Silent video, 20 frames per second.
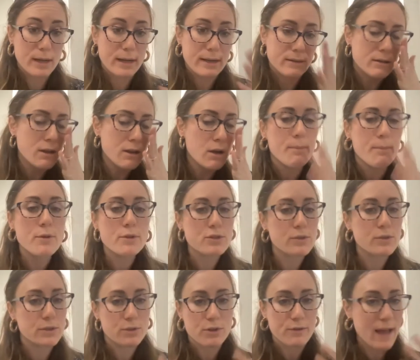And, you know, poster
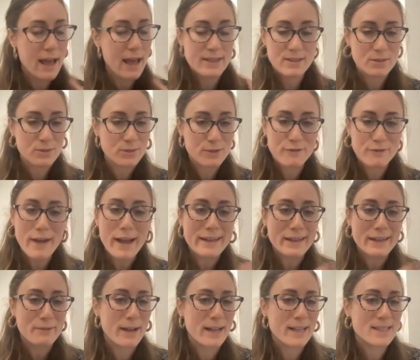is sort of how you define
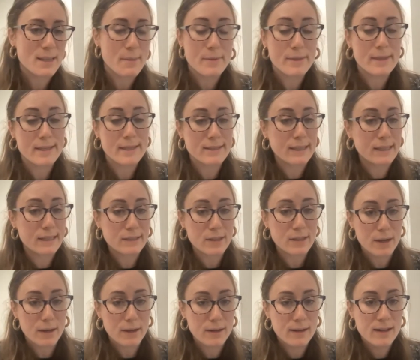it, right? Some of these things
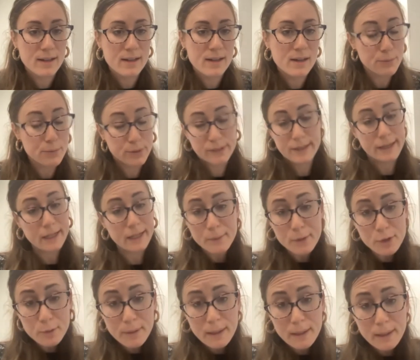are printed on
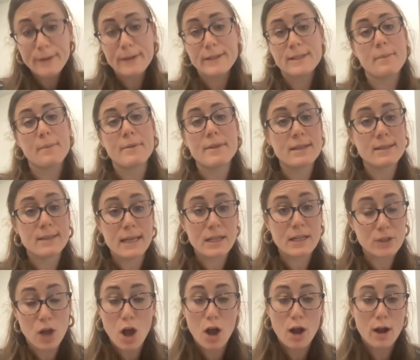computer paper. Some of these
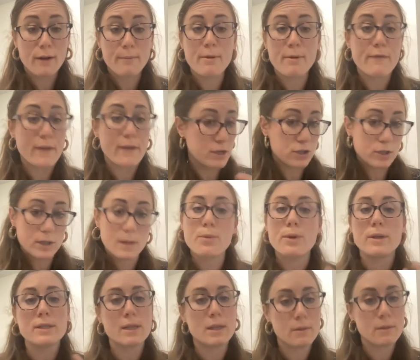things are professionally
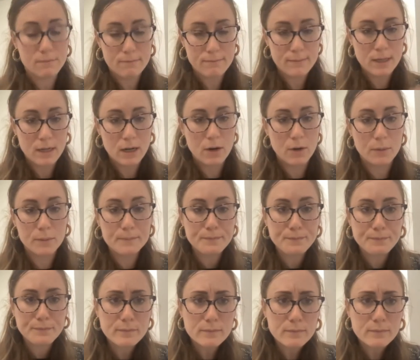printed, you know,
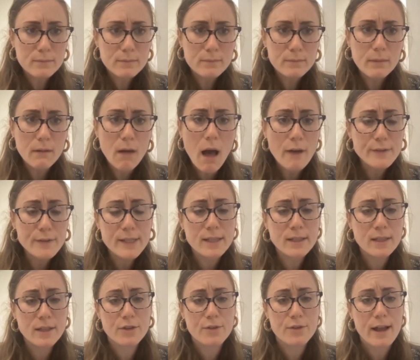offset
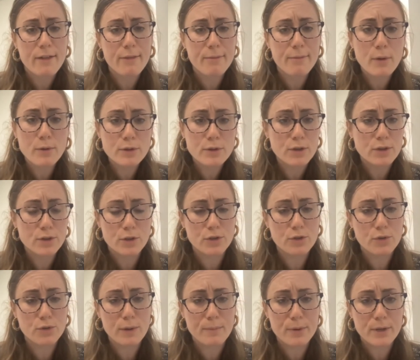lithograph posters or
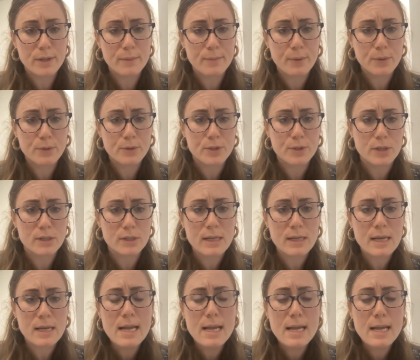screen printed posters.